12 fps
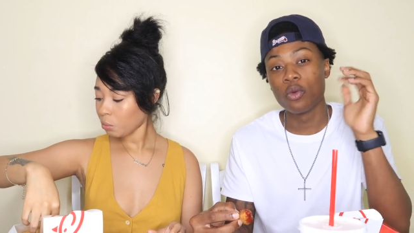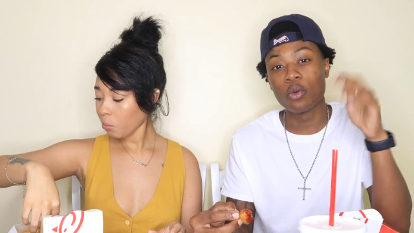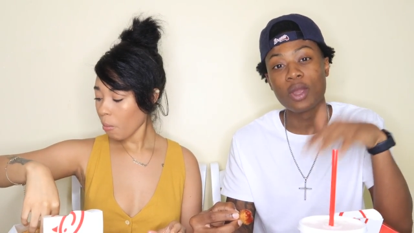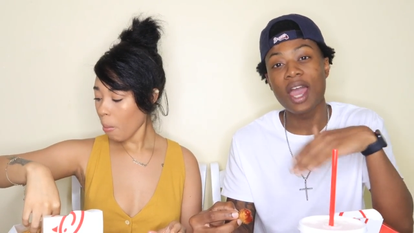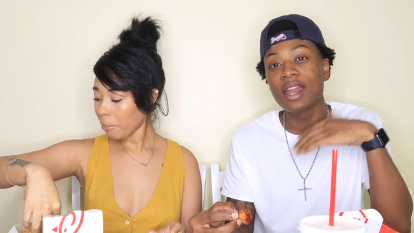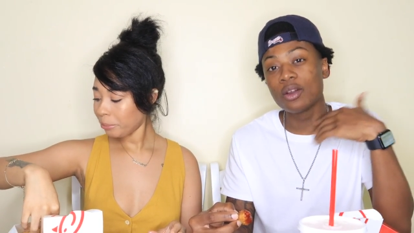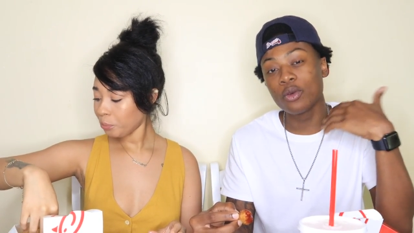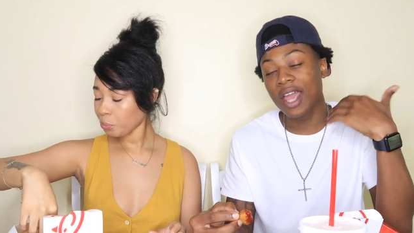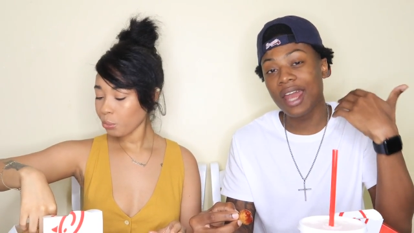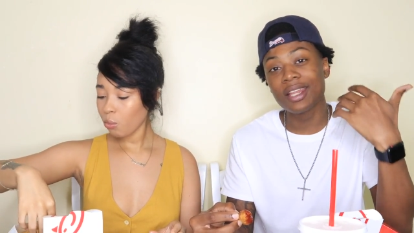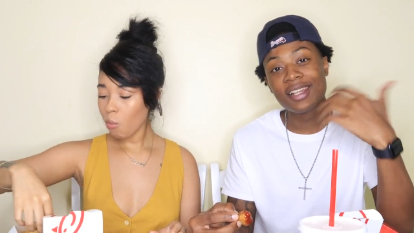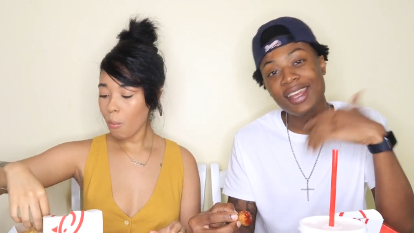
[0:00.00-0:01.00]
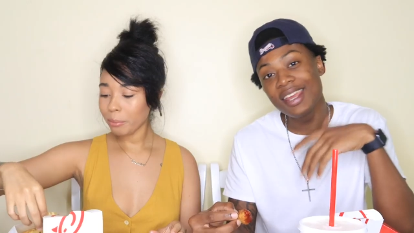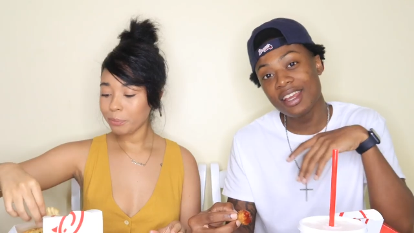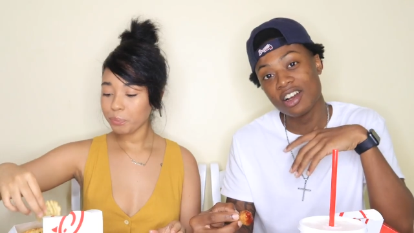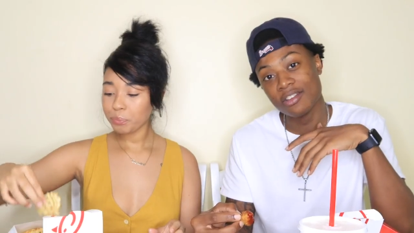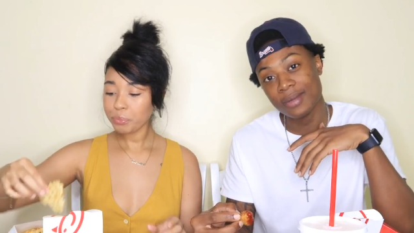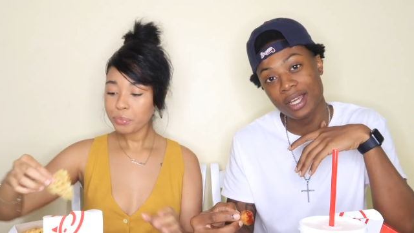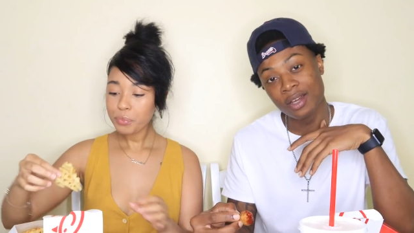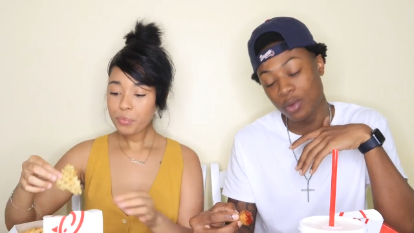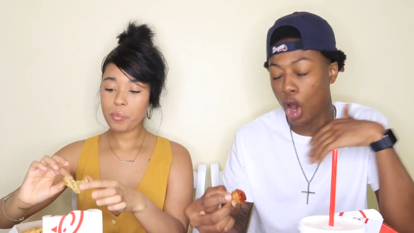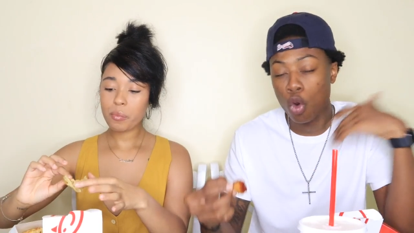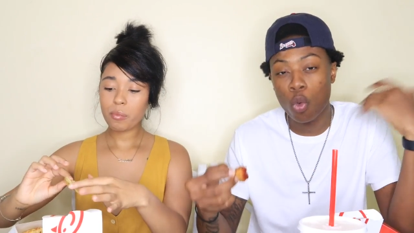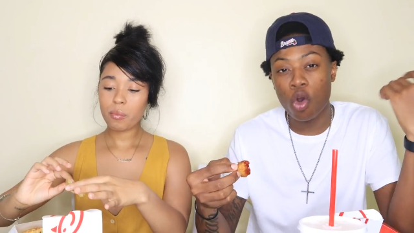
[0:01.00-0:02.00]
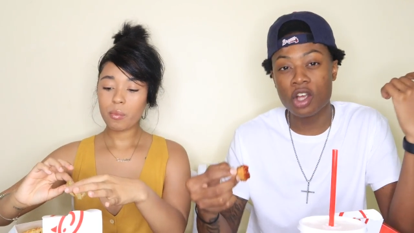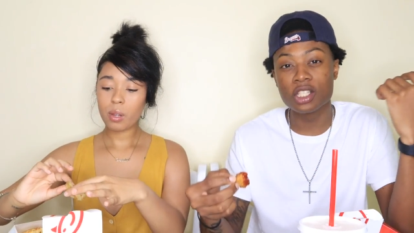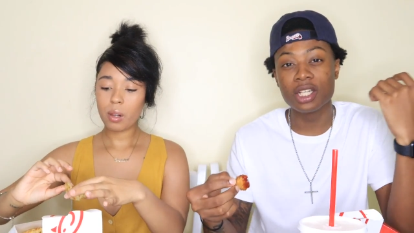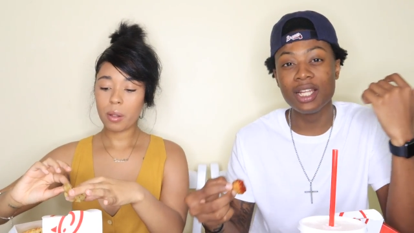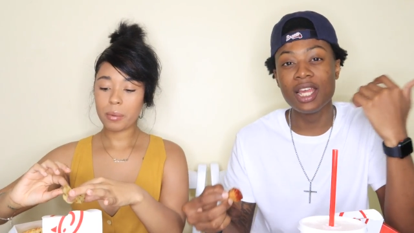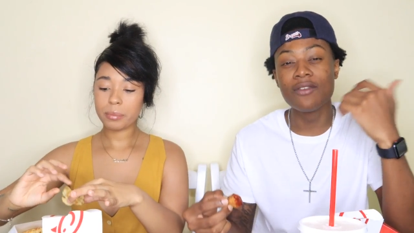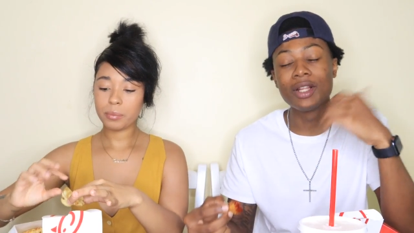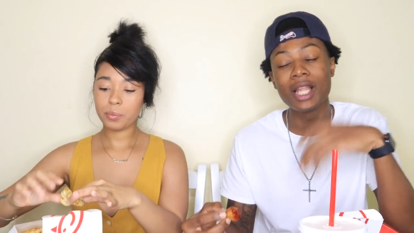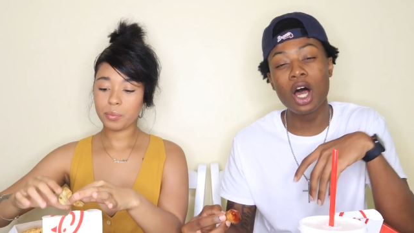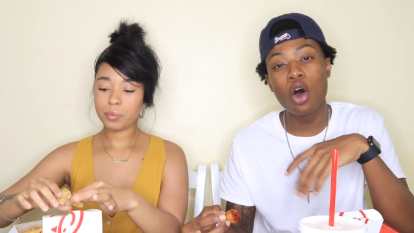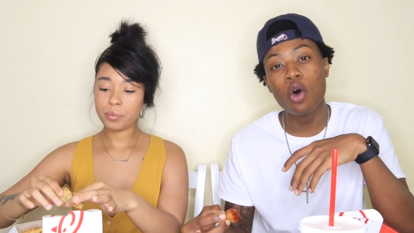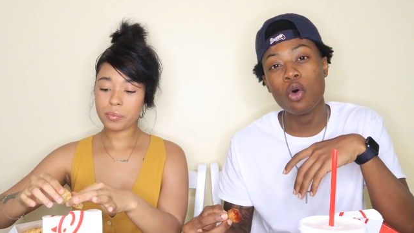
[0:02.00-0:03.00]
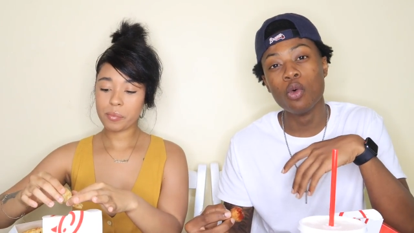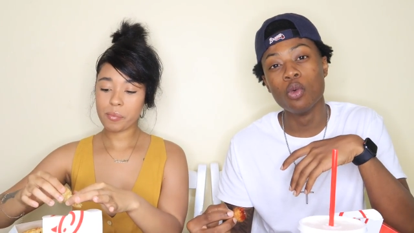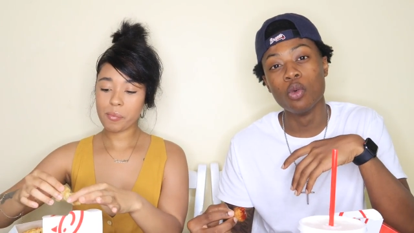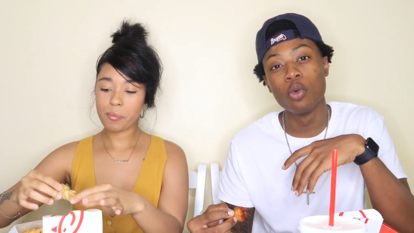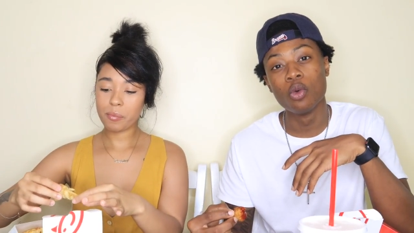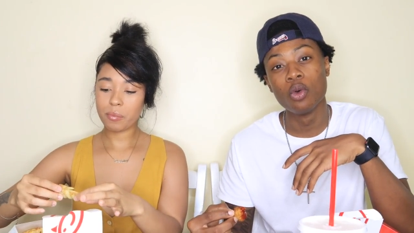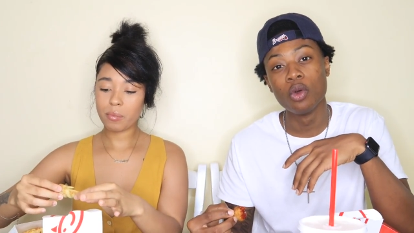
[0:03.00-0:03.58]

Speaker 1: we got to, we gotta live, man. Who wants to live alone?